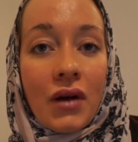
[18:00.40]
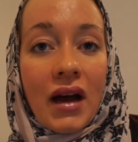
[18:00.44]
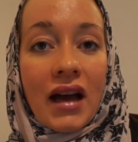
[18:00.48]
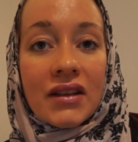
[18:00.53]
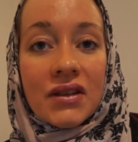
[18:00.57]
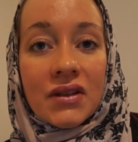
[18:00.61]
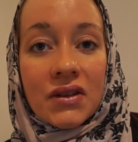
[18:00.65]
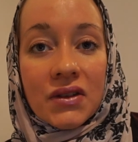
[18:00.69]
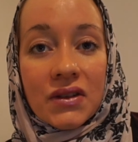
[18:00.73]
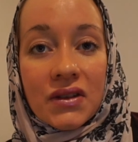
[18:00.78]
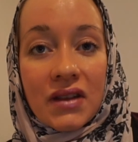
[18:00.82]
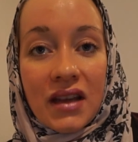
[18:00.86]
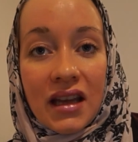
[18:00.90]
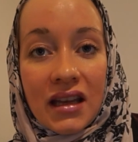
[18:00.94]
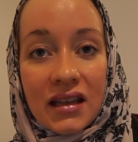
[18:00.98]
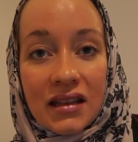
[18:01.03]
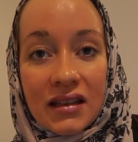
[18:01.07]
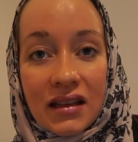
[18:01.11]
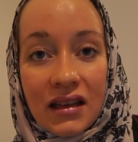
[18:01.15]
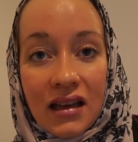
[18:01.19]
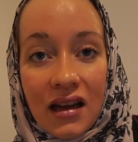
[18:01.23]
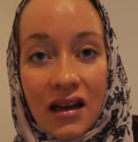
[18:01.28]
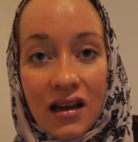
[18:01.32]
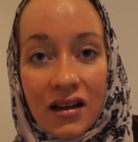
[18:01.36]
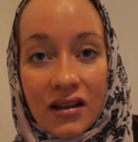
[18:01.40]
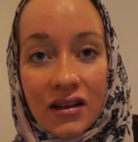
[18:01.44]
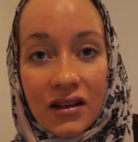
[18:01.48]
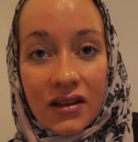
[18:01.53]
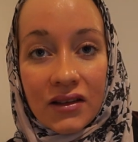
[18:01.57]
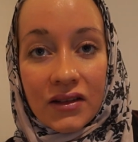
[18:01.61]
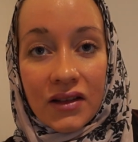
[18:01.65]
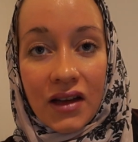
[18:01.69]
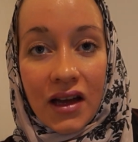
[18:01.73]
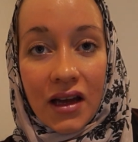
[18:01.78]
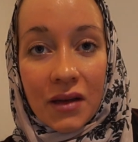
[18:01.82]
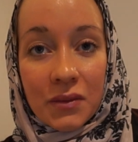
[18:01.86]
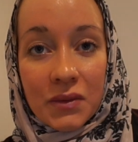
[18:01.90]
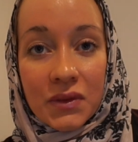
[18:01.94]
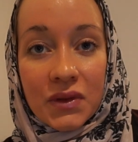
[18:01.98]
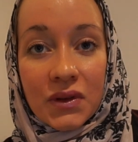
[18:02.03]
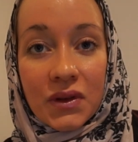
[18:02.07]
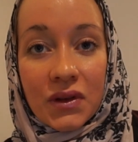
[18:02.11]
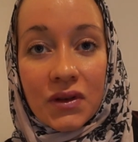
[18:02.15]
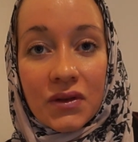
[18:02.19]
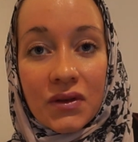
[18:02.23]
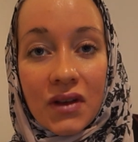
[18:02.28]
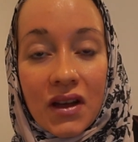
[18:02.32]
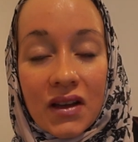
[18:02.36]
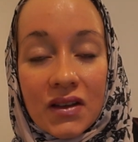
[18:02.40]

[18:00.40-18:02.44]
associating other types of